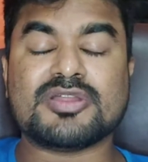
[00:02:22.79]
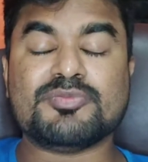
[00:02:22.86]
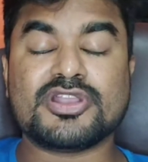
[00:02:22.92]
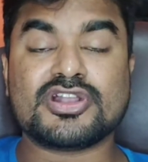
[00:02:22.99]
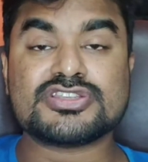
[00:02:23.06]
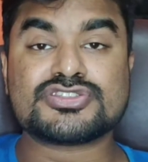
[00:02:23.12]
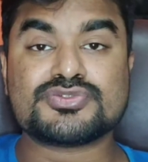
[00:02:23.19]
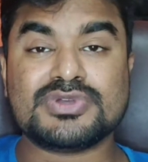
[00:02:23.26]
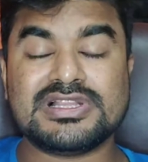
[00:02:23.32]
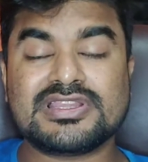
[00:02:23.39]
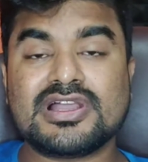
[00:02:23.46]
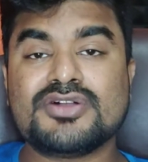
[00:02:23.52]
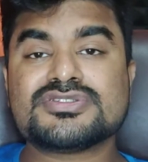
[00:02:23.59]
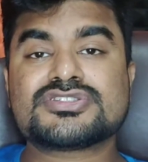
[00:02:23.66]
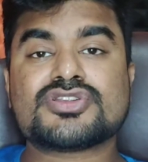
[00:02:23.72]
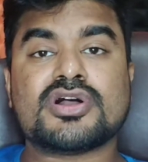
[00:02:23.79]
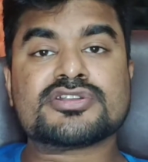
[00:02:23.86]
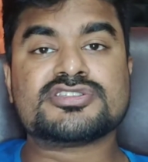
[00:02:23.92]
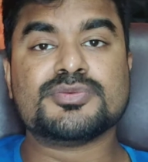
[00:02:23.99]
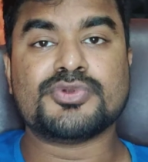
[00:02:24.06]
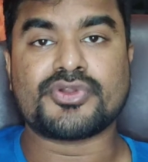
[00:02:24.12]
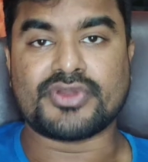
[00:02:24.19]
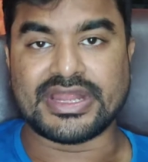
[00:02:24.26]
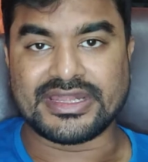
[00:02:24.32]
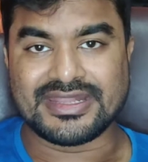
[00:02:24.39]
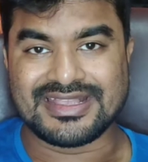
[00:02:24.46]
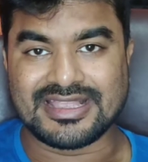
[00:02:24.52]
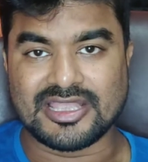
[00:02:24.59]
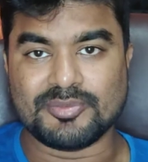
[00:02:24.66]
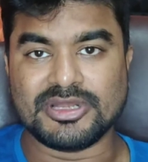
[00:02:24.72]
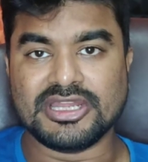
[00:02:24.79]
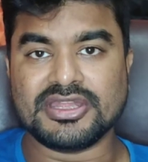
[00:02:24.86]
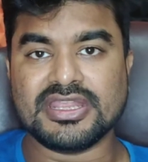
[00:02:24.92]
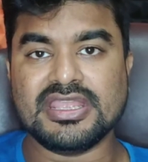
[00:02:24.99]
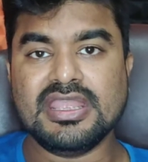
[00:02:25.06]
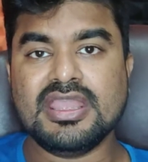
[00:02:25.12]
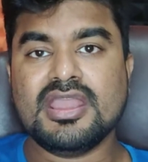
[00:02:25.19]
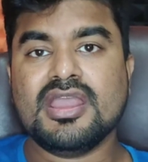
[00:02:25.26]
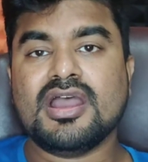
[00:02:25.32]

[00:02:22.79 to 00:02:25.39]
because 12th house talks about writing ability,